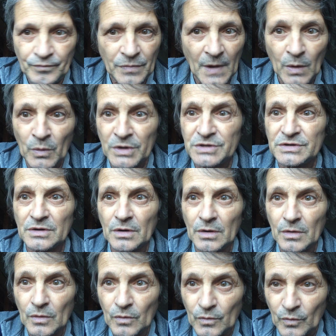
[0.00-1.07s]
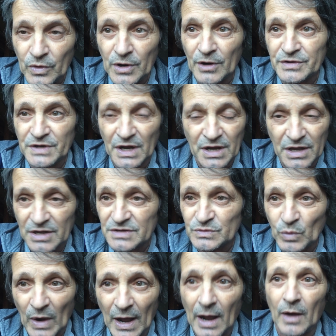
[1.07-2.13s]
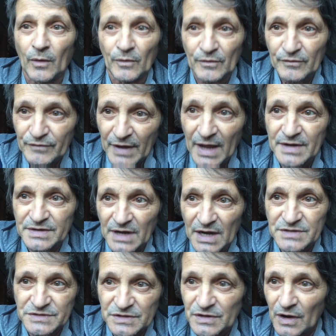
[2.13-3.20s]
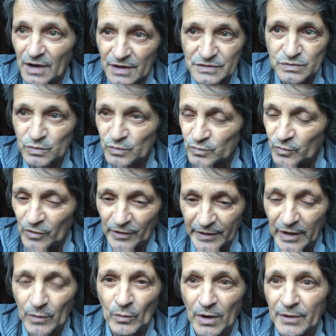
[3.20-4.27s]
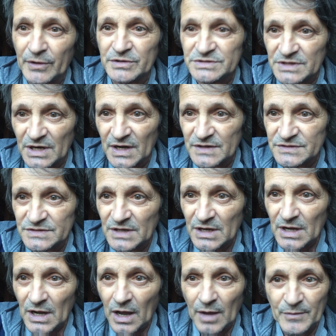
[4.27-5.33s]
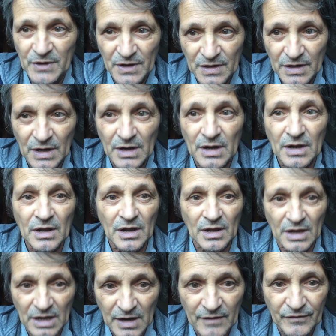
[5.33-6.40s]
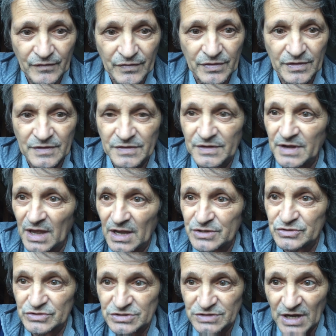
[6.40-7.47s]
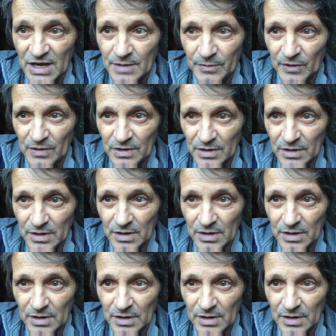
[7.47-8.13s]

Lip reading: which we are taking as, wow, fantastic. God is working wonders in us. If the cancer's stable,